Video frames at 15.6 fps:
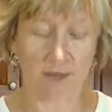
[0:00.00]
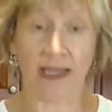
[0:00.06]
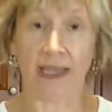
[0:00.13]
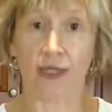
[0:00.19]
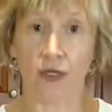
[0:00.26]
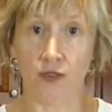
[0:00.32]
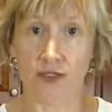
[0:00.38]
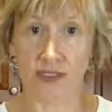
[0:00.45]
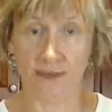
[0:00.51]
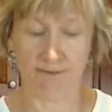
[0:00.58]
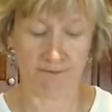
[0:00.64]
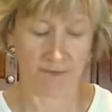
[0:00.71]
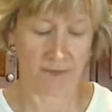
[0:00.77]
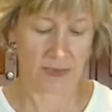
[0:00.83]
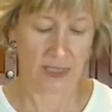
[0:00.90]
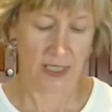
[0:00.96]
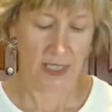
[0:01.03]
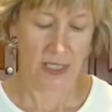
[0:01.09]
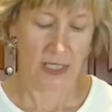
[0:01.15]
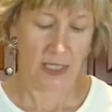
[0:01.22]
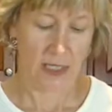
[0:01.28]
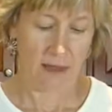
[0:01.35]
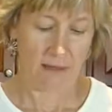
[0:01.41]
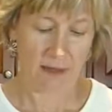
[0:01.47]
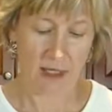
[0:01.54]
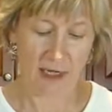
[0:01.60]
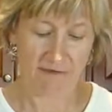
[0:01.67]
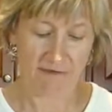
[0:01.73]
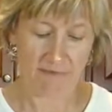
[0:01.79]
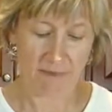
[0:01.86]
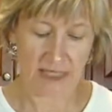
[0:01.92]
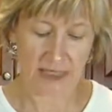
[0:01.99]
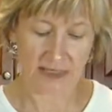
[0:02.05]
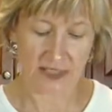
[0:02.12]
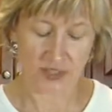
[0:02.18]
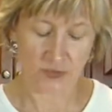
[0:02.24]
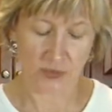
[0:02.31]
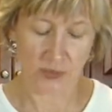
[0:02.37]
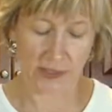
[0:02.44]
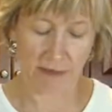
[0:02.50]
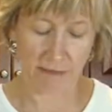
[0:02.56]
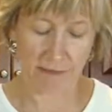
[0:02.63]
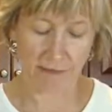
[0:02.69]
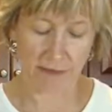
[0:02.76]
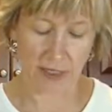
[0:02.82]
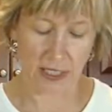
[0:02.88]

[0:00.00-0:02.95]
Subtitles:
tomatoes that I've mixed with